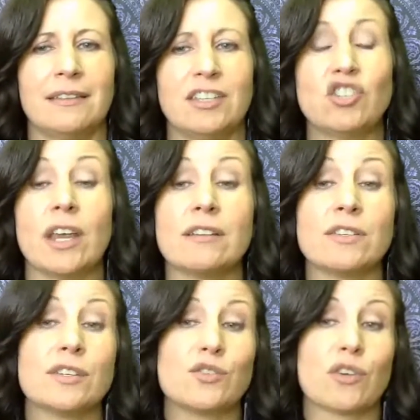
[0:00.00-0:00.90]
the
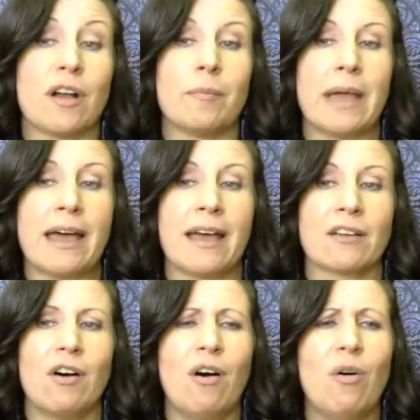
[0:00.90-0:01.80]
chance to draw back,
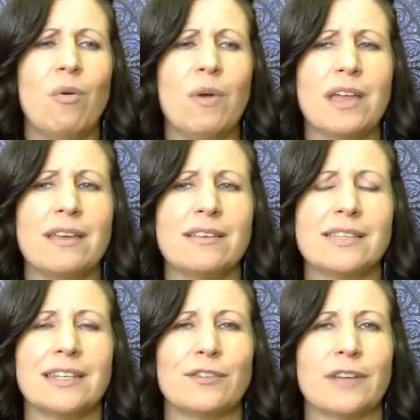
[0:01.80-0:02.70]

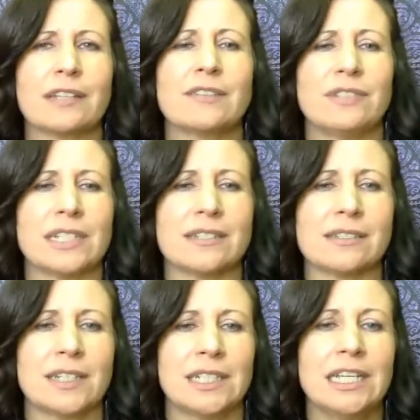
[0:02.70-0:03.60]
always
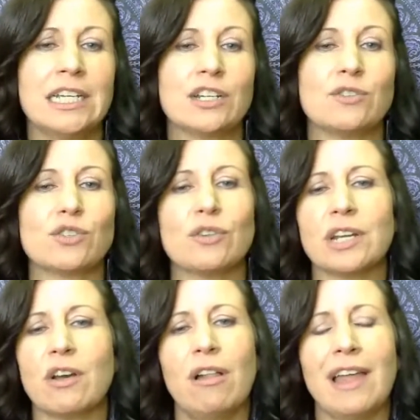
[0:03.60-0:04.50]
ineffectiveness.
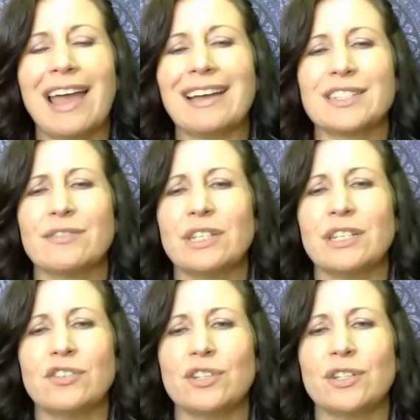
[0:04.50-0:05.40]
Concerning all acts of
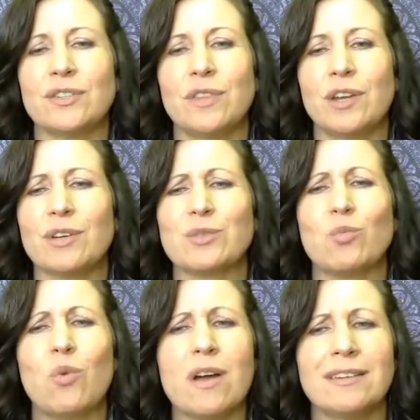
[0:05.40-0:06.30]
initiative, there is
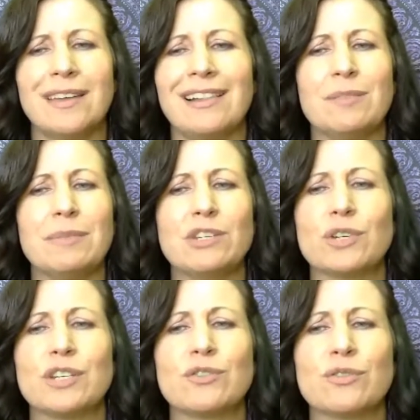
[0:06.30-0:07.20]
one
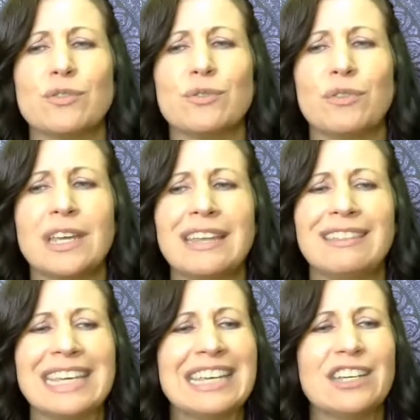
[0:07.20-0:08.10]
elementary truth,
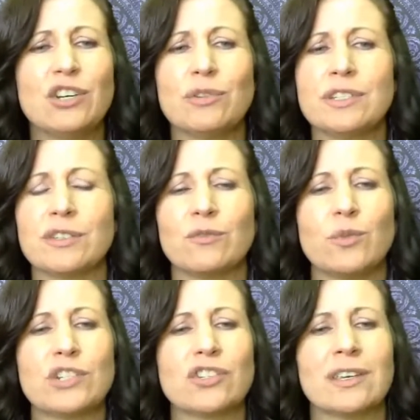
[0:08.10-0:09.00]
the ignorance of
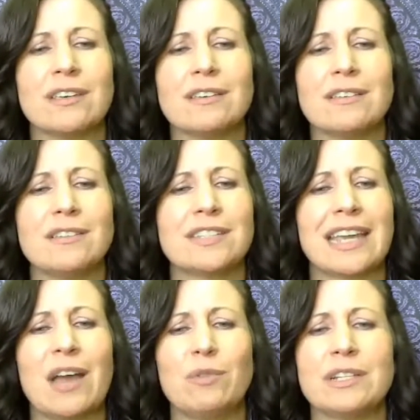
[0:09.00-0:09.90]
which kills
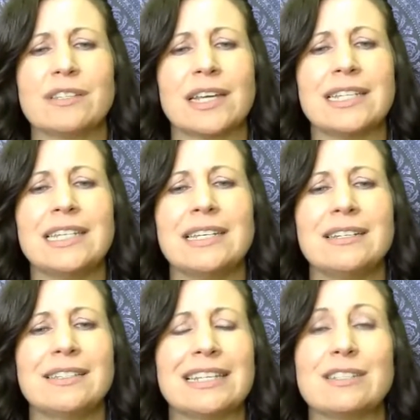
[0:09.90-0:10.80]
countless
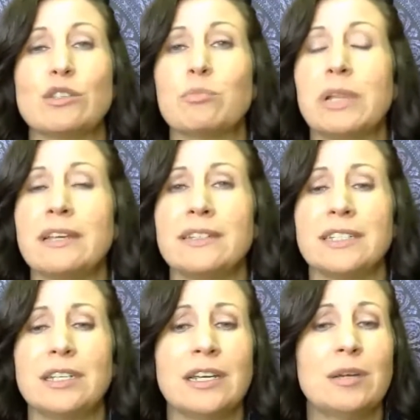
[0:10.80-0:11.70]
ideas and
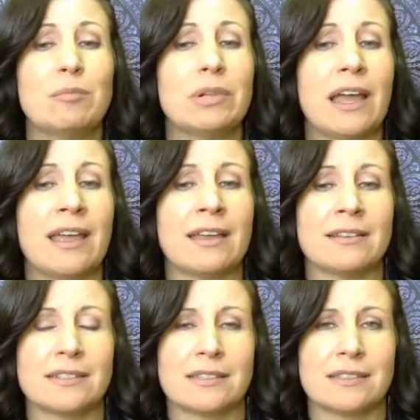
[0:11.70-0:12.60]
splendid
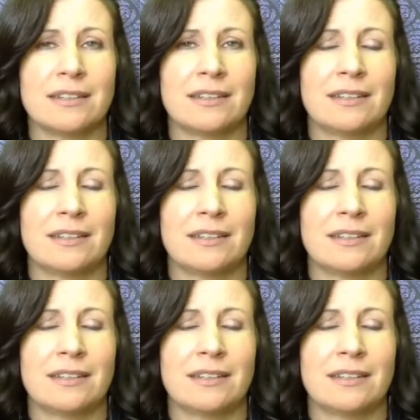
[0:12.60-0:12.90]
plans.